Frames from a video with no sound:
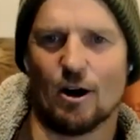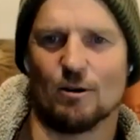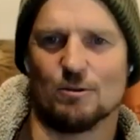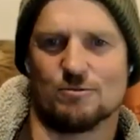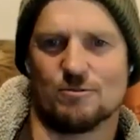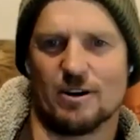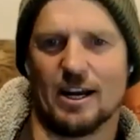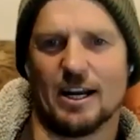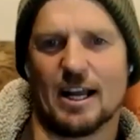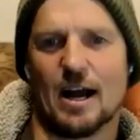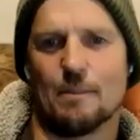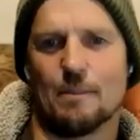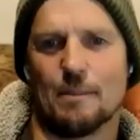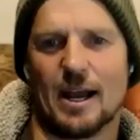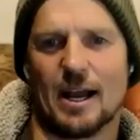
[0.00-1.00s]
I was ready to
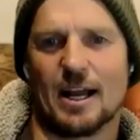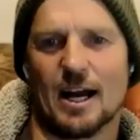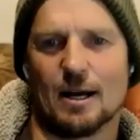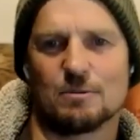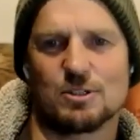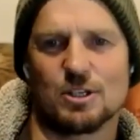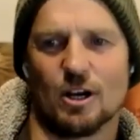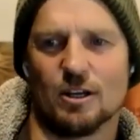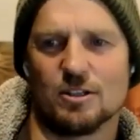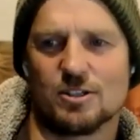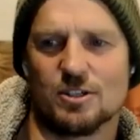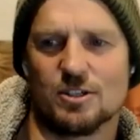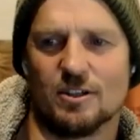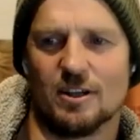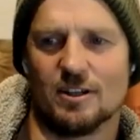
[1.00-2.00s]
come back up. So
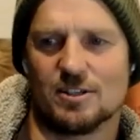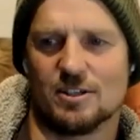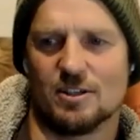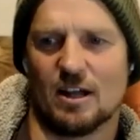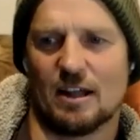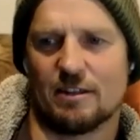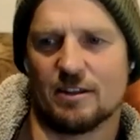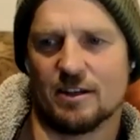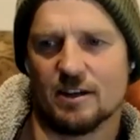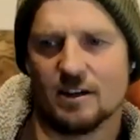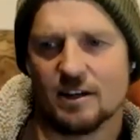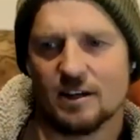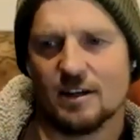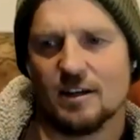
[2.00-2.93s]
it's nothing.